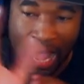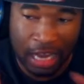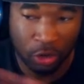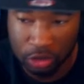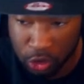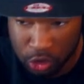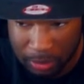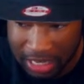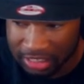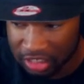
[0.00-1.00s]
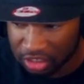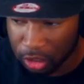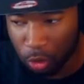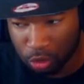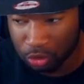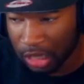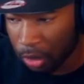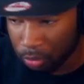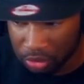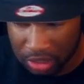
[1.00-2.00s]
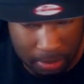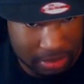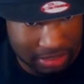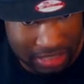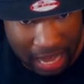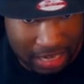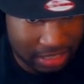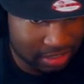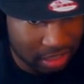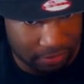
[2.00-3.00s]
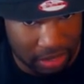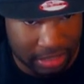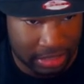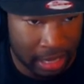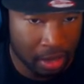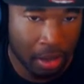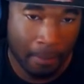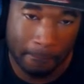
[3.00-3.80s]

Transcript: I don't use it because it slows you down when you come to sliding and stuff like that.